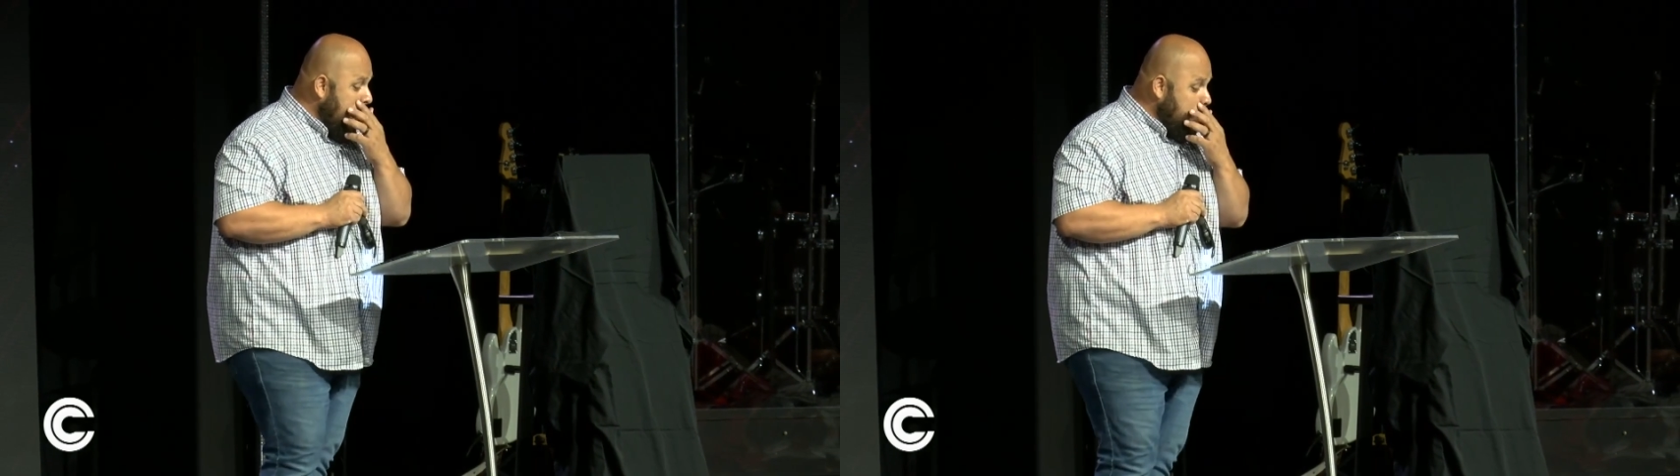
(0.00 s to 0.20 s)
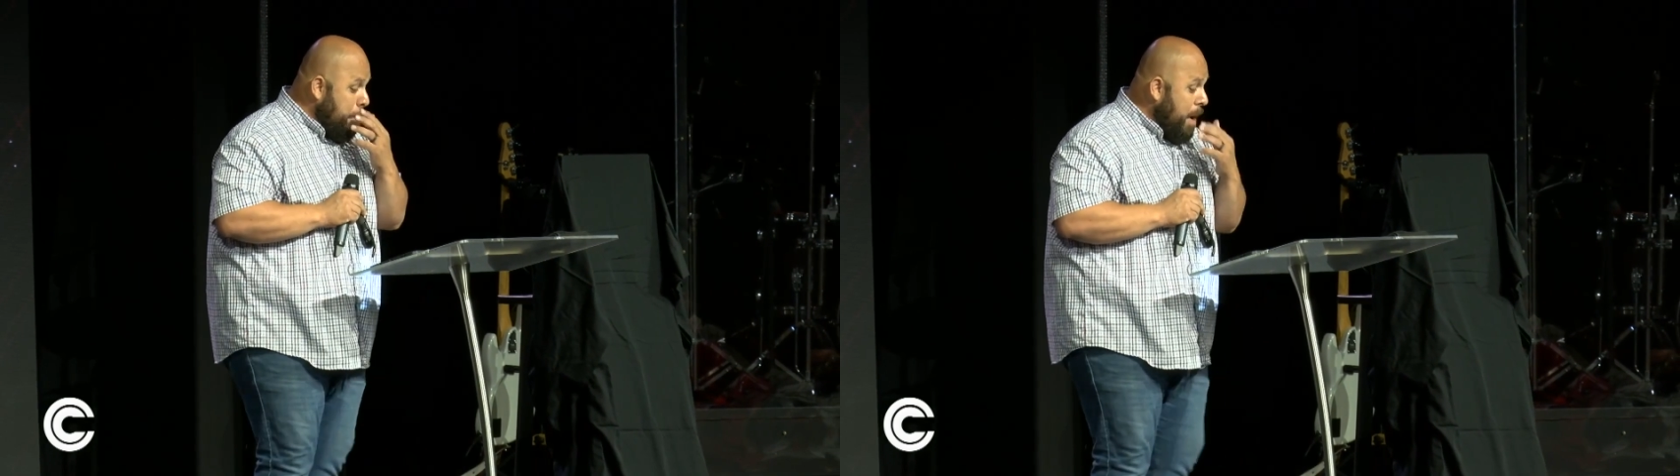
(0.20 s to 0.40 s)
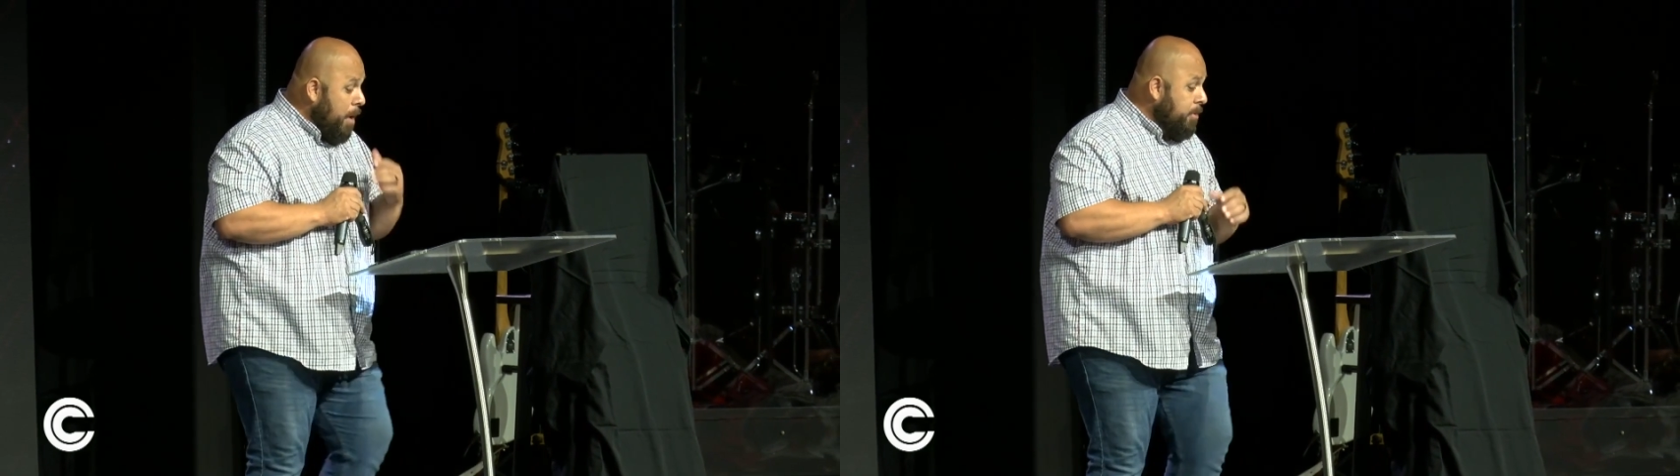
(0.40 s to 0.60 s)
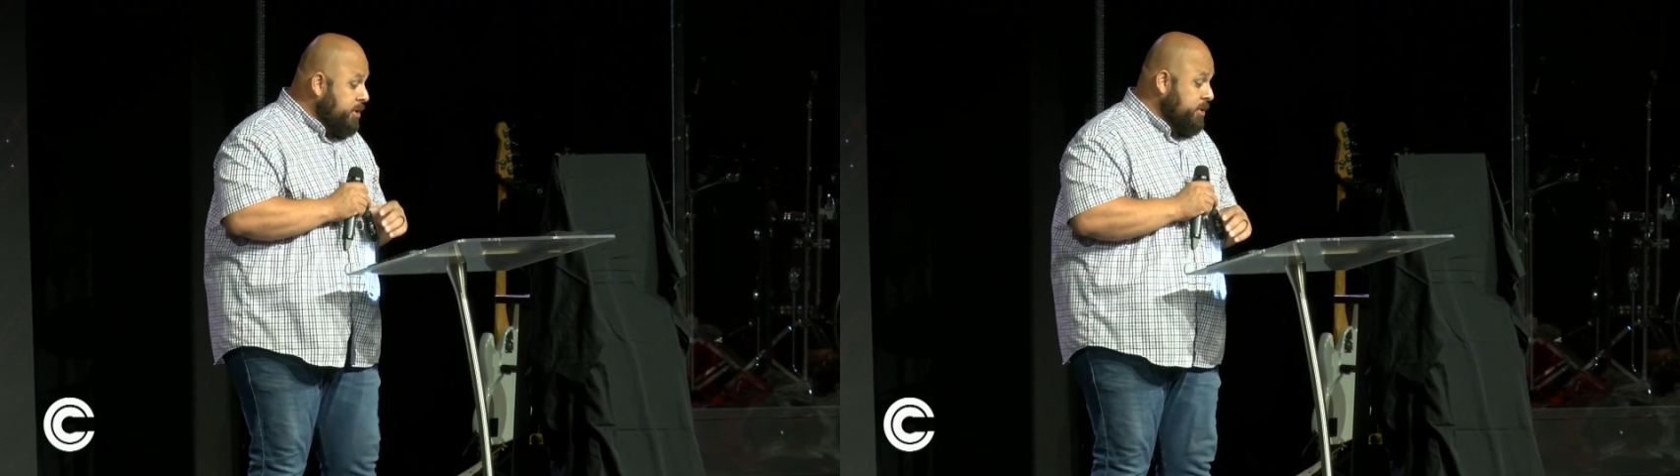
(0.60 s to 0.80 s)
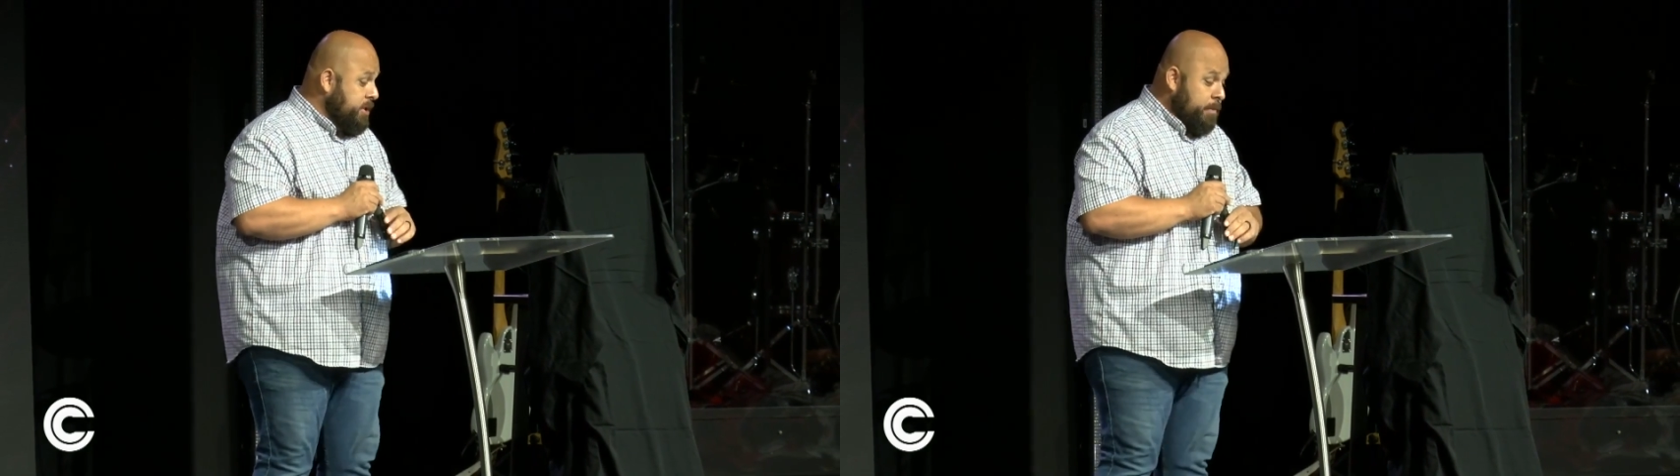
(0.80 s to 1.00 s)
now, but my mama
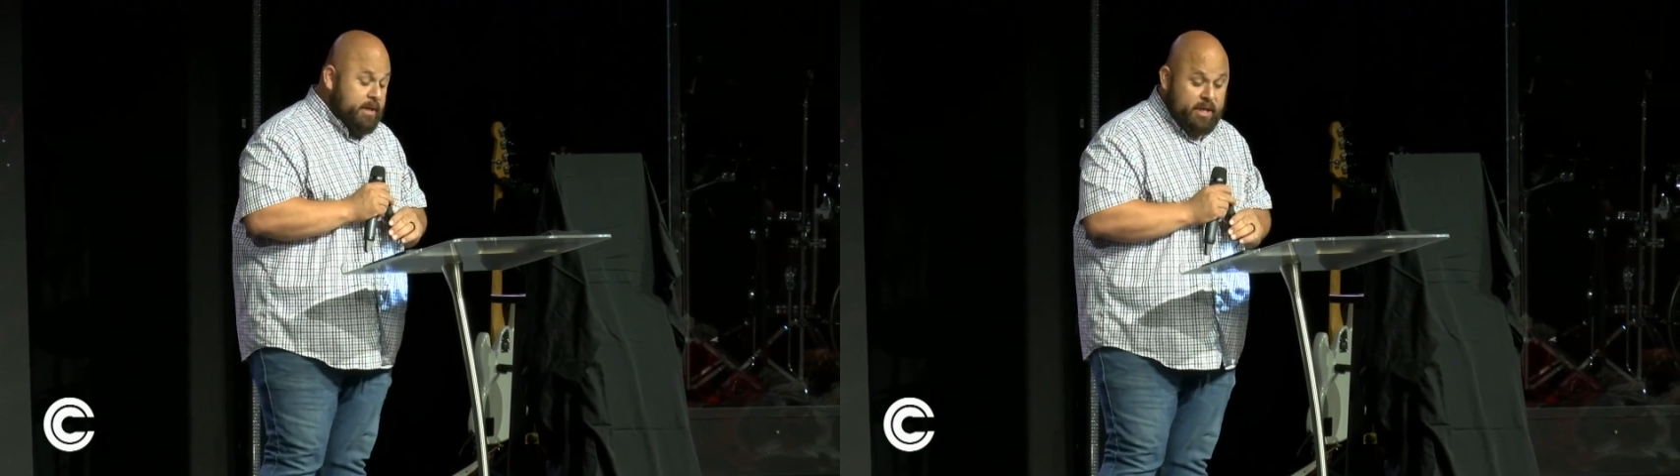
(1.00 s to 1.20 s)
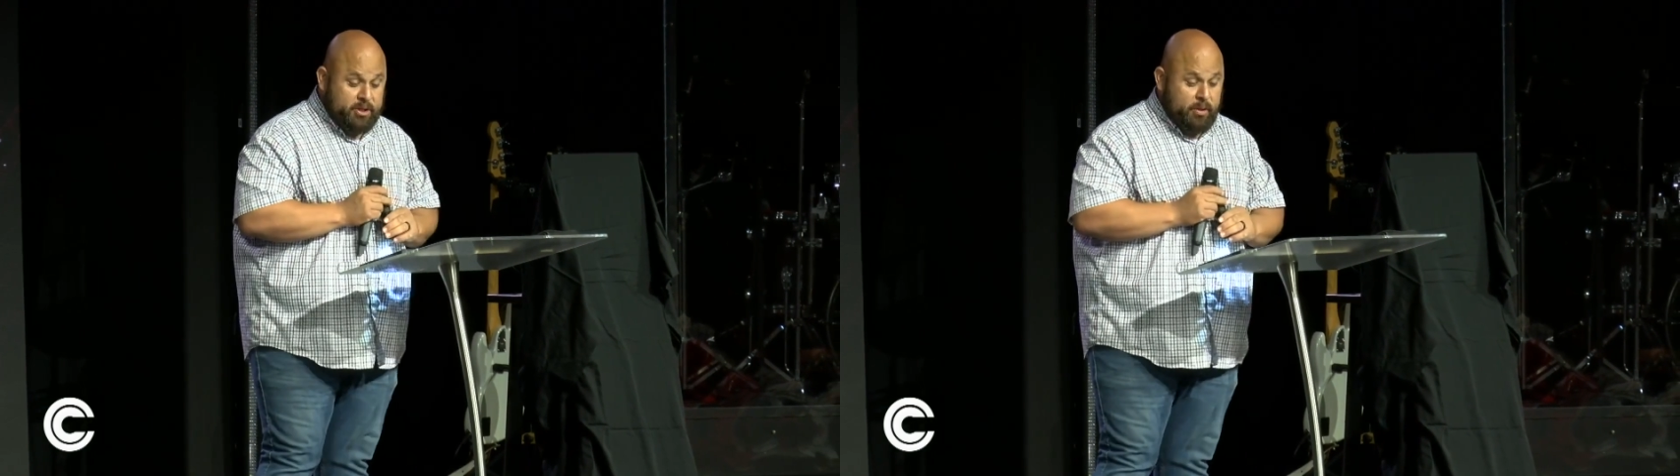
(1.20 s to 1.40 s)
used to tell me this,